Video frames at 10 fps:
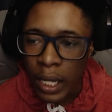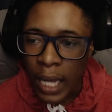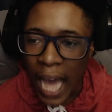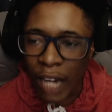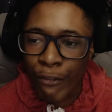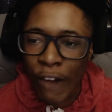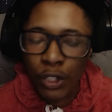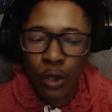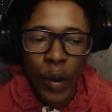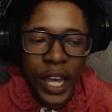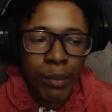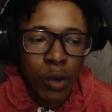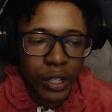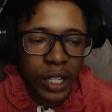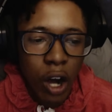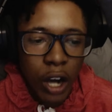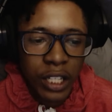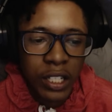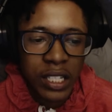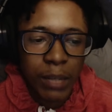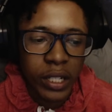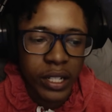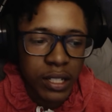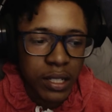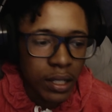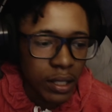How the fuck you weigh more than all your siblings?